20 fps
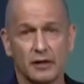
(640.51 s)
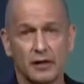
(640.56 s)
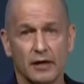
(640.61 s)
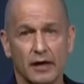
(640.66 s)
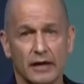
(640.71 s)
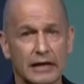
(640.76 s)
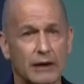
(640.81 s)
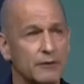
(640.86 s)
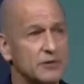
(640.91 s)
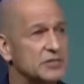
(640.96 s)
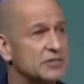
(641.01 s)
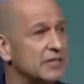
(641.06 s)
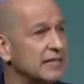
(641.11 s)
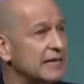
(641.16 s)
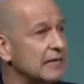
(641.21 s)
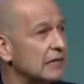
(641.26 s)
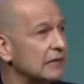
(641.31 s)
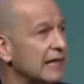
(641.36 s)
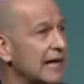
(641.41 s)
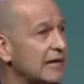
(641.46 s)
And I was sitting
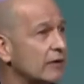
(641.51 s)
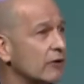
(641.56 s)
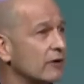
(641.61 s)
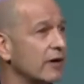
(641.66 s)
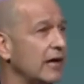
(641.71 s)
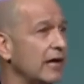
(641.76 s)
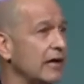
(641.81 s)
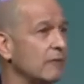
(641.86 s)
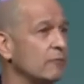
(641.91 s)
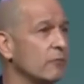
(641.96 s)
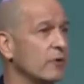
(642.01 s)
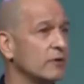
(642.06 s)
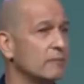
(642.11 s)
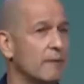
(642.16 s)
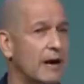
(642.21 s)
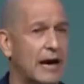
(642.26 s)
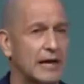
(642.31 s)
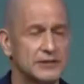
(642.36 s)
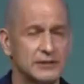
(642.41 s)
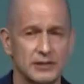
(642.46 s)
at a Laker game with
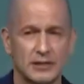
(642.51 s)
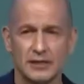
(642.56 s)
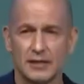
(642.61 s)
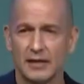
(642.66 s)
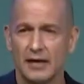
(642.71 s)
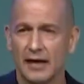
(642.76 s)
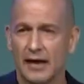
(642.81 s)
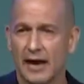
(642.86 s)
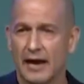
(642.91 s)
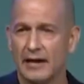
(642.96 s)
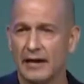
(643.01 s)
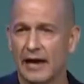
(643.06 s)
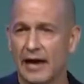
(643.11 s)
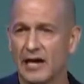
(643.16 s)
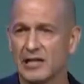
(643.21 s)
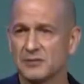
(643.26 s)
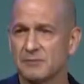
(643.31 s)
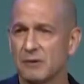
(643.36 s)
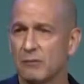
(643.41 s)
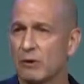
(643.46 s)
Magic, and he
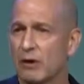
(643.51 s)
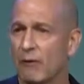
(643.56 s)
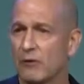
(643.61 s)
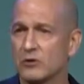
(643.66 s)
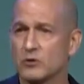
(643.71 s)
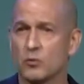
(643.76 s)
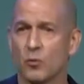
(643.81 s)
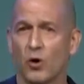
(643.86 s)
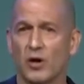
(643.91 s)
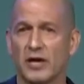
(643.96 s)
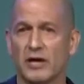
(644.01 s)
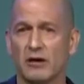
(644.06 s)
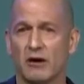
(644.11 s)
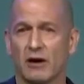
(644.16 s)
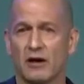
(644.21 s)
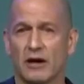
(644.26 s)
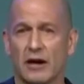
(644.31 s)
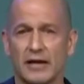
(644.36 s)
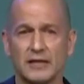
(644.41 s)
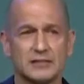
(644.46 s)
asked me what I was working
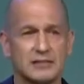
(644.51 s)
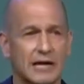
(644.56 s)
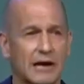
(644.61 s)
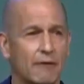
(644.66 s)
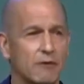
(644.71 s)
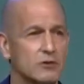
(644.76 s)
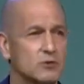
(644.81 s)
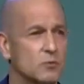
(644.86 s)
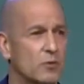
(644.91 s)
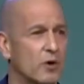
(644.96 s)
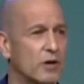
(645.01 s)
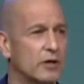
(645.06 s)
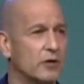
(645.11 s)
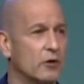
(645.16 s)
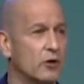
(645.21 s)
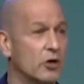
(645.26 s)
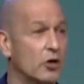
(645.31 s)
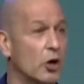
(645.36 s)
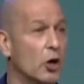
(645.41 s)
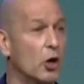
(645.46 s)
on, and I said I was working
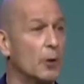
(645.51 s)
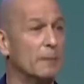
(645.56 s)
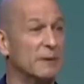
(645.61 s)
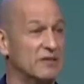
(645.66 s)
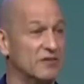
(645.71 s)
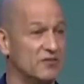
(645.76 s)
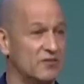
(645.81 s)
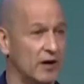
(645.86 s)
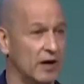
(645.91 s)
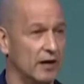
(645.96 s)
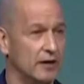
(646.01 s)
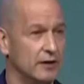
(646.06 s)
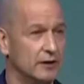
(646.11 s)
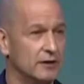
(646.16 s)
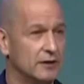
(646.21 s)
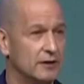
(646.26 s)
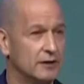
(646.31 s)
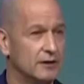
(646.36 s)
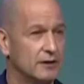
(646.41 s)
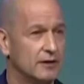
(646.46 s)
on an urban fund.
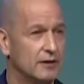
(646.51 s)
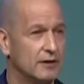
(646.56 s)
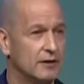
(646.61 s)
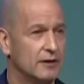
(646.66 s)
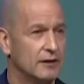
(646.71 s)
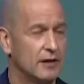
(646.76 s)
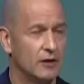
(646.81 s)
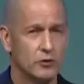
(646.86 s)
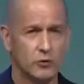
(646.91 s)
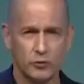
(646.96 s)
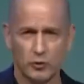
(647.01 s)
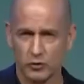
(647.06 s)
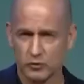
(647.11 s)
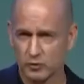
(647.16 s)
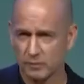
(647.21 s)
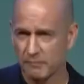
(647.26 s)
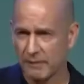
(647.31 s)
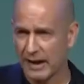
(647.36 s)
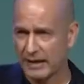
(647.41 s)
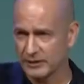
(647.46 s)
Now, who knows
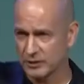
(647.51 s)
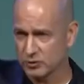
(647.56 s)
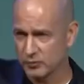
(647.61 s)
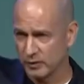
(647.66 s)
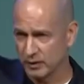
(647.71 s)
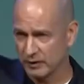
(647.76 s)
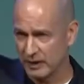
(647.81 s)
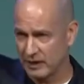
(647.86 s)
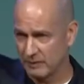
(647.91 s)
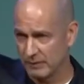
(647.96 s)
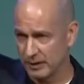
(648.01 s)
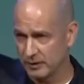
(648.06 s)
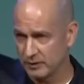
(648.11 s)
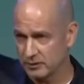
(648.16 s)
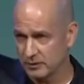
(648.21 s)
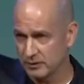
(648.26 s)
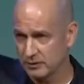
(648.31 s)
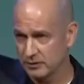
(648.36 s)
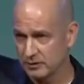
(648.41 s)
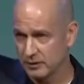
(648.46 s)
what Magic's real name
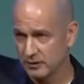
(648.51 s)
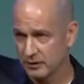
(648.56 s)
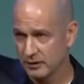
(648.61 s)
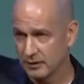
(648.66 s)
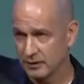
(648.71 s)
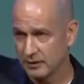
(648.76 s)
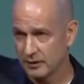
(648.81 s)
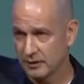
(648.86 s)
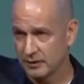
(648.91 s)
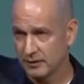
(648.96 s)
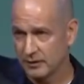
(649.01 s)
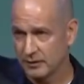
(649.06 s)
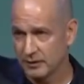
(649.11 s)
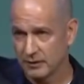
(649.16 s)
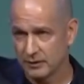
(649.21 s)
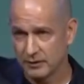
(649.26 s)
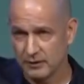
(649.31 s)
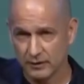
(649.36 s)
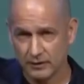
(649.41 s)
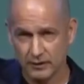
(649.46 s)
is?
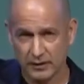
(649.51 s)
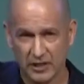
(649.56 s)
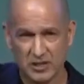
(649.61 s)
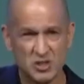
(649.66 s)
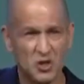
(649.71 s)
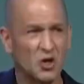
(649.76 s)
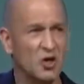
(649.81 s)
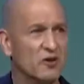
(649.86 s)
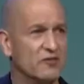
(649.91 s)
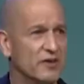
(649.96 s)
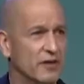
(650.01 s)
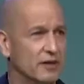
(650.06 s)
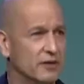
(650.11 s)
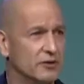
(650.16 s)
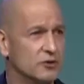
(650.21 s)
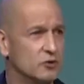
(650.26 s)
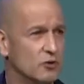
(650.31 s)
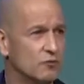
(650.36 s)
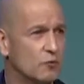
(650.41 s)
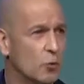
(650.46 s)
It's Irvin.
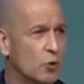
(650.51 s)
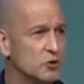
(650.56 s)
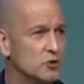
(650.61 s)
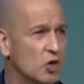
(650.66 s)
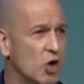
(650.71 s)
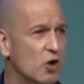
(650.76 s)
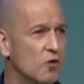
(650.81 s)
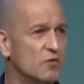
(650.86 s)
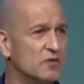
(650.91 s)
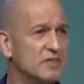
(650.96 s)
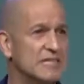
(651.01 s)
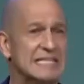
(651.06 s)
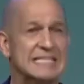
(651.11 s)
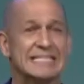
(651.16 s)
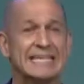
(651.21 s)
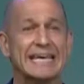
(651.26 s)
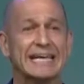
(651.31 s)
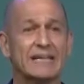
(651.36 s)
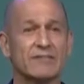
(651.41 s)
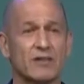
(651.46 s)
So, of course, over the
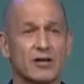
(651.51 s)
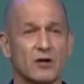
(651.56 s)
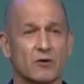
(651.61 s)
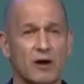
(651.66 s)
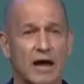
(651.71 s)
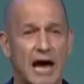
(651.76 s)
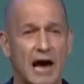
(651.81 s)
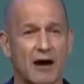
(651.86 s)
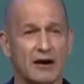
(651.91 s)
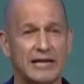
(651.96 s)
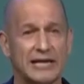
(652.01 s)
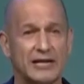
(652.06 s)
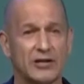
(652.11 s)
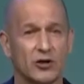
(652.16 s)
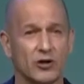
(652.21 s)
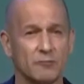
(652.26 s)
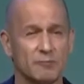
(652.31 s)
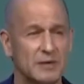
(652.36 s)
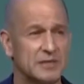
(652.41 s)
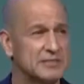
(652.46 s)
din of the crowd, he
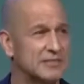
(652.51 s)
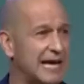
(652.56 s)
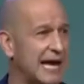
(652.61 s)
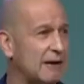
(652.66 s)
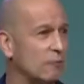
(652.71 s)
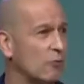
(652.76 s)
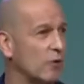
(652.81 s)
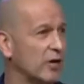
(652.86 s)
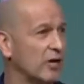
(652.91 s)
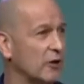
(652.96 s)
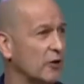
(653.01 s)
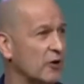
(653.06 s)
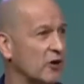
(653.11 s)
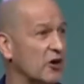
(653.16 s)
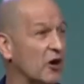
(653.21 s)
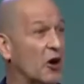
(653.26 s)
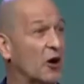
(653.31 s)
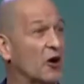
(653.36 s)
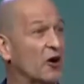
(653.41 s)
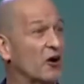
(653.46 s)
heard me say I'm working on an
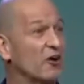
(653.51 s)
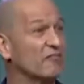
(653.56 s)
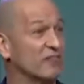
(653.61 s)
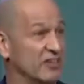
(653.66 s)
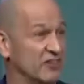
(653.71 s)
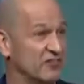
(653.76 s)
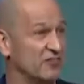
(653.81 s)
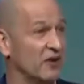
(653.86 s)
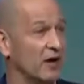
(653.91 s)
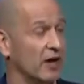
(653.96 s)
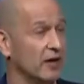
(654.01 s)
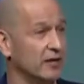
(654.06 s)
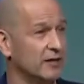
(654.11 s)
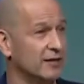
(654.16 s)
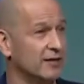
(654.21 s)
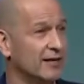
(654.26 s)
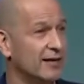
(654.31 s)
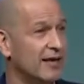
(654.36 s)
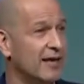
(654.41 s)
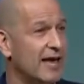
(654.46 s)
Irvin fund,
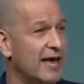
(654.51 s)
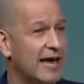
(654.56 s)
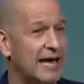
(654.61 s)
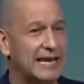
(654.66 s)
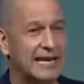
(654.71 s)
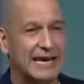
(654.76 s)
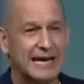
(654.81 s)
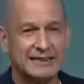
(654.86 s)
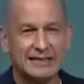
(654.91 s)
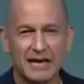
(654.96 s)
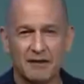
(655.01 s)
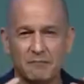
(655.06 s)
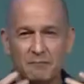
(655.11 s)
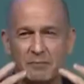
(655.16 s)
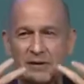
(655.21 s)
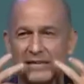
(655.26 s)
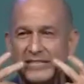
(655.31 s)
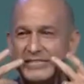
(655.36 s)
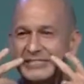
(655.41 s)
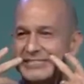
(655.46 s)
and he got that
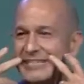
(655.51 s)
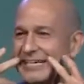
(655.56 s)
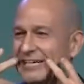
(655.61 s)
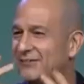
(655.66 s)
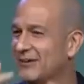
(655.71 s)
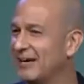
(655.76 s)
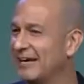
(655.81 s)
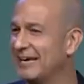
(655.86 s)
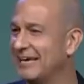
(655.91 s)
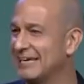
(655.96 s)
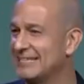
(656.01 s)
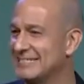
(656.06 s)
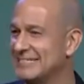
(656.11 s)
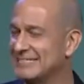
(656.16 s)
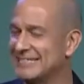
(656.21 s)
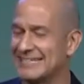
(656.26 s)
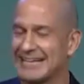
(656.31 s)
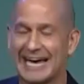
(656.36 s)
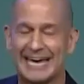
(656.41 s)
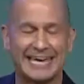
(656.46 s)
big shit grin of his and
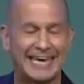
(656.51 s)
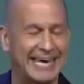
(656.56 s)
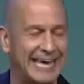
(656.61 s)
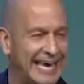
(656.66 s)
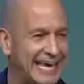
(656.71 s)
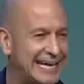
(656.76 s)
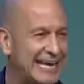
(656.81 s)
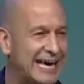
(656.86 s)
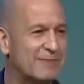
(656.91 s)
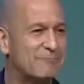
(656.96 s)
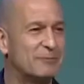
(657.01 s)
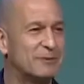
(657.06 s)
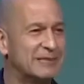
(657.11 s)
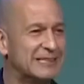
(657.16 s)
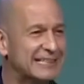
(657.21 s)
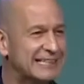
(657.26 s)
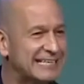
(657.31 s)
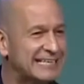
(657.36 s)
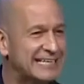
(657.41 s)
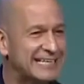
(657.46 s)
said, I cannot
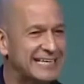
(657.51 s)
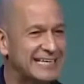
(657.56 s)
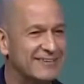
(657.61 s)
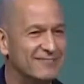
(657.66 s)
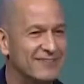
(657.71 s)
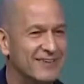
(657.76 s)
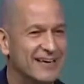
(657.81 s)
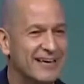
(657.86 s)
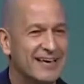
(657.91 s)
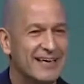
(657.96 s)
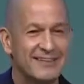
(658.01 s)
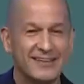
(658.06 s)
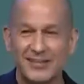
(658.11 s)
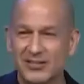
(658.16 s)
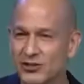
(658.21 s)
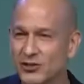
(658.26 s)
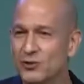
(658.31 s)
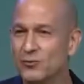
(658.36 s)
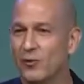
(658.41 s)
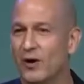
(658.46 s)
believe that
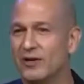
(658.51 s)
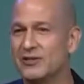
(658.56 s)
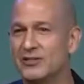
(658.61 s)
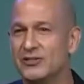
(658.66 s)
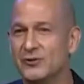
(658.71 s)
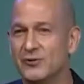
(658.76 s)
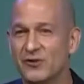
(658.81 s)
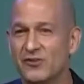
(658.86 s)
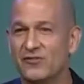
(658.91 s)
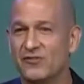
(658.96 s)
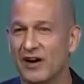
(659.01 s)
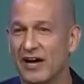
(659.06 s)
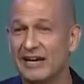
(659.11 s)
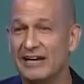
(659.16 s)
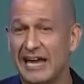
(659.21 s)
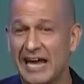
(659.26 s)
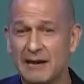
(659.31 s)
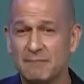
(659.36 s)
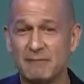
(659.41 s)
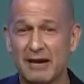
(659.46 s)
you want to do a fund
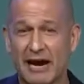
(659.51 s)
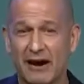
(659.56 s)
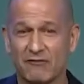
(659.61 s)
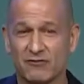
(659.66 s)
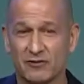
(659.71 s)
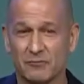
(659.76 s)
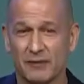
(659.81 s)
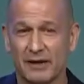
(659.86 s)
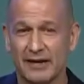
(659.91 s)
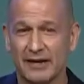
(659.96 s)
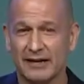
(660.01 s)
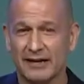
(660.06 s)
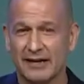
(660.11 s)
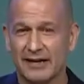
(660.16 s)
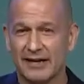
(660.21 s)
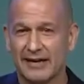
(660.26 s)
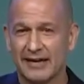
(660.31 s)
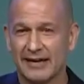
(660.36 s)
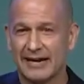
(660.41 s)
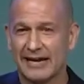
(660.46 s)
named after me.
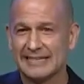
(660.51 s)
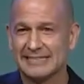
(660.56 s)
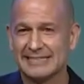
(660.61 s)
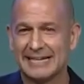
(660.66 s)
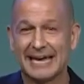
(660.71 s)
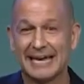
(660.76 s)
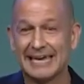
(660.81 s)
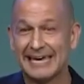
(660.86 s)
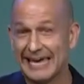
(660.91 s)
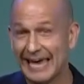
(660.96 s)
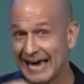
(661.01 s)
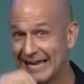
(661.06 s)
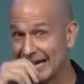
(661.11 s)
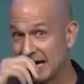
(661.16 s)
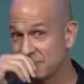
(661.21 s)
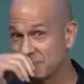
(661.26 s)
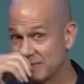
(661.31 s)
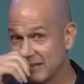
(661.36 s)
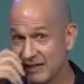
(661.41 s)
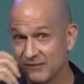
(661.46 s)
And I said, I
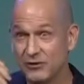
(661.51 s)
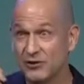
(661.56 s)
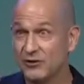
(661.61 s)
cannot believe your